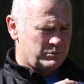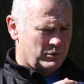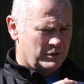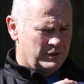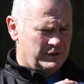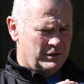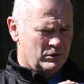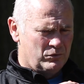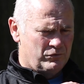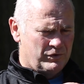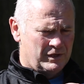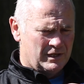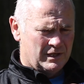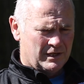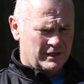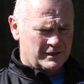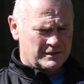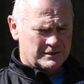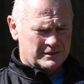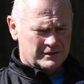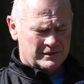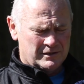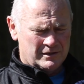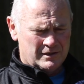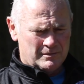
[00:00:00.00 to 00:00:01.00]
what you
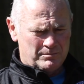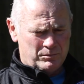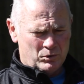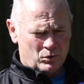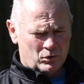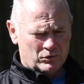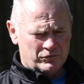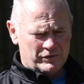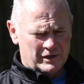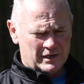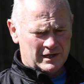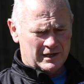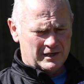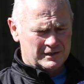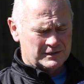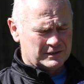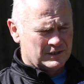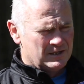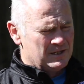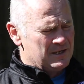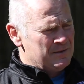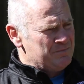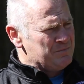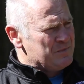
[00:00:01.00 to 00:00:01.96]
realise and the board realise,